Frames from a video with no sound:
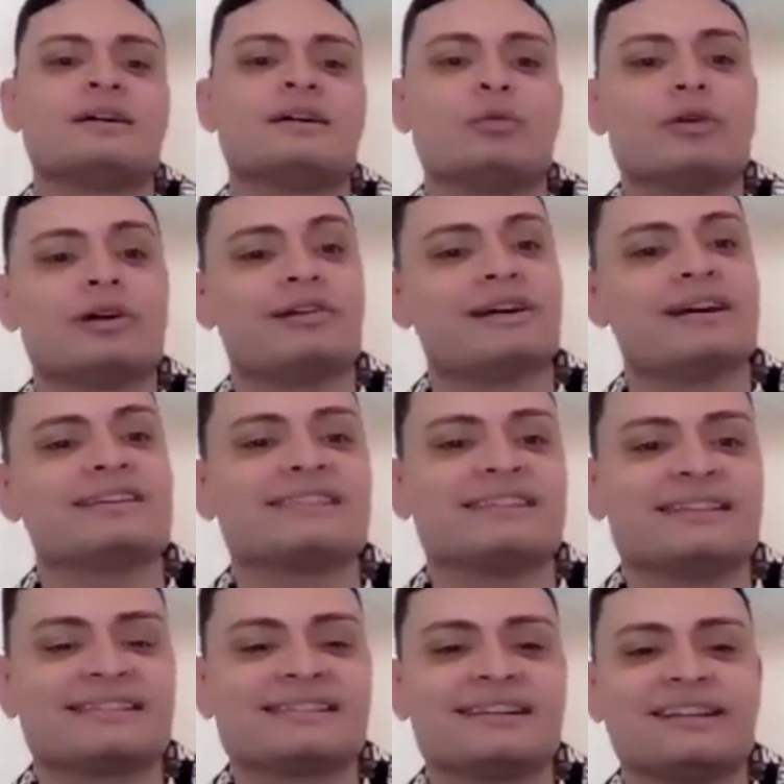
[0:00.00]
Whereas in
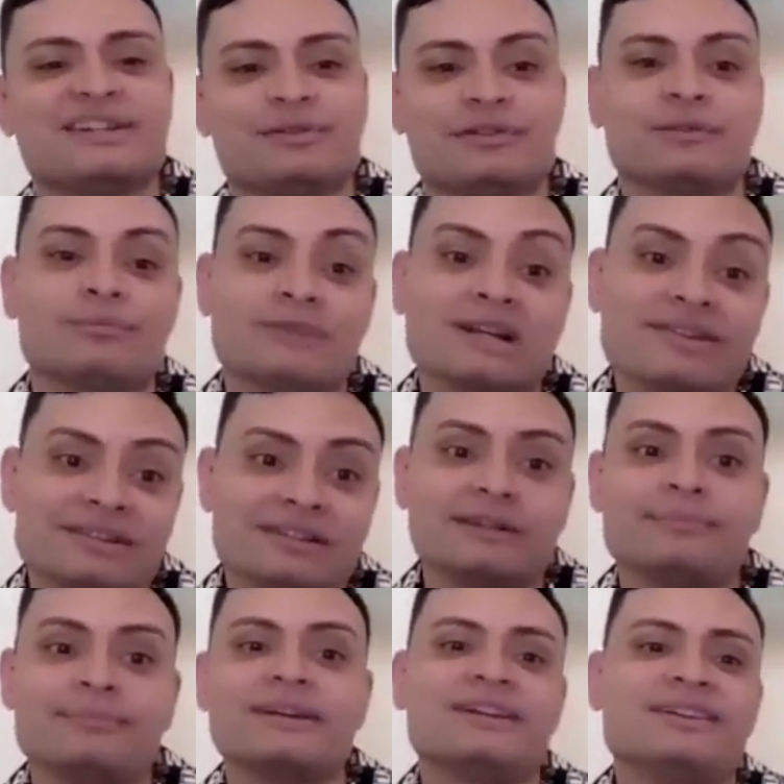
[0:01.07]
the city, you can breathe a
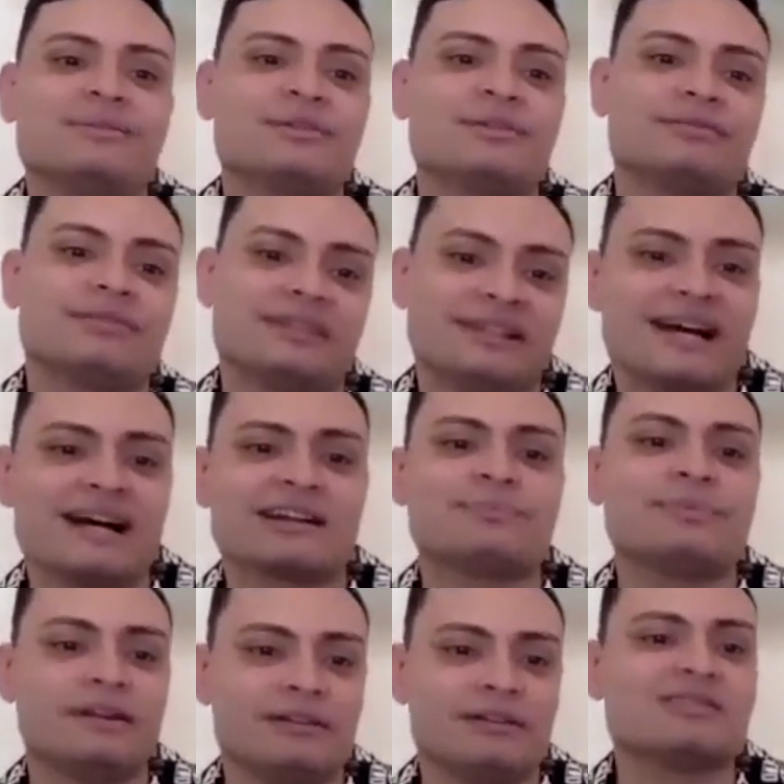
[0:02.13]
little bit, you can relax,
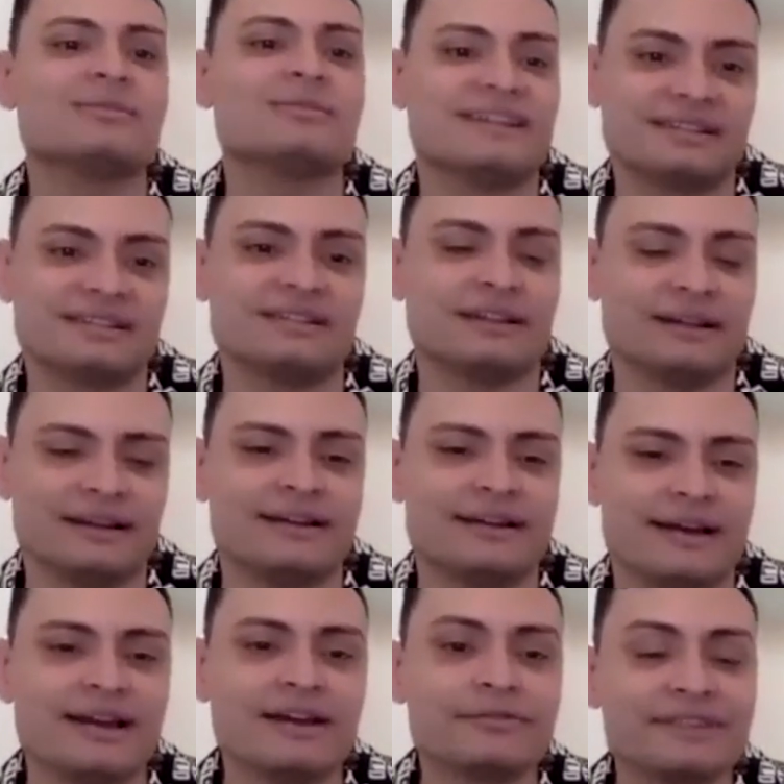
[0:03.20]
but also it is a,
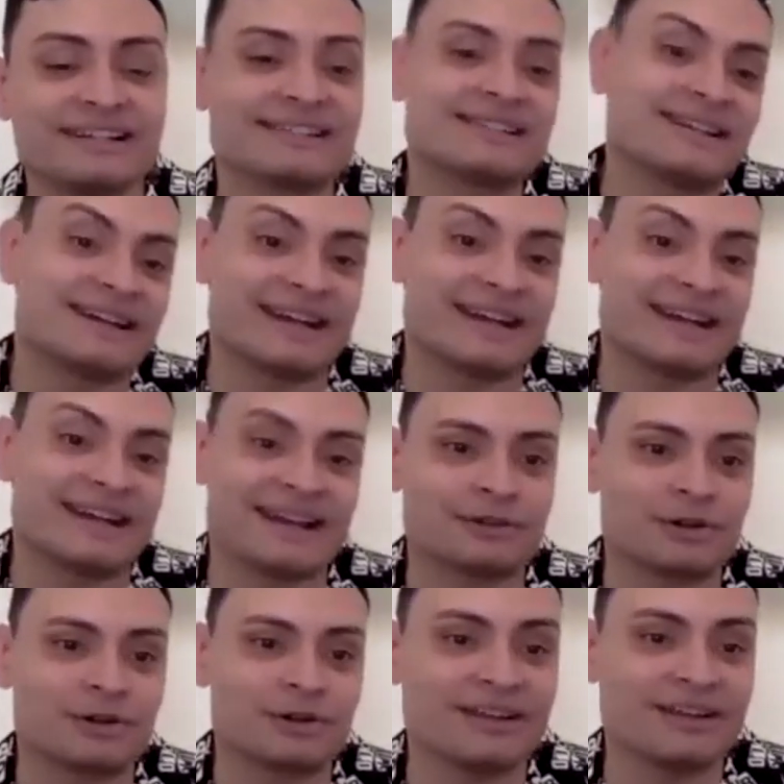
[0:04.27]
every city
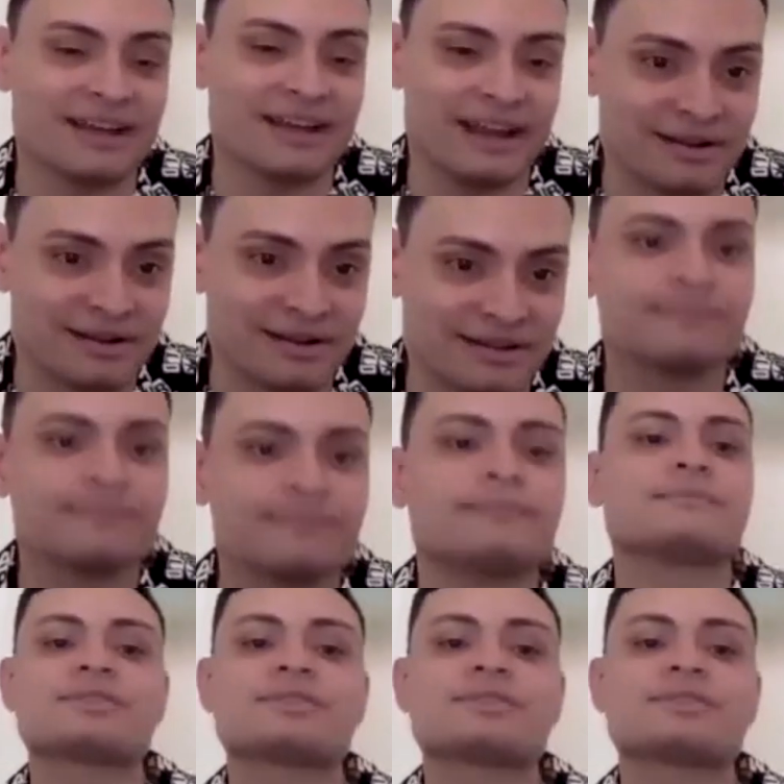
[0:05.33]
has their own chaos.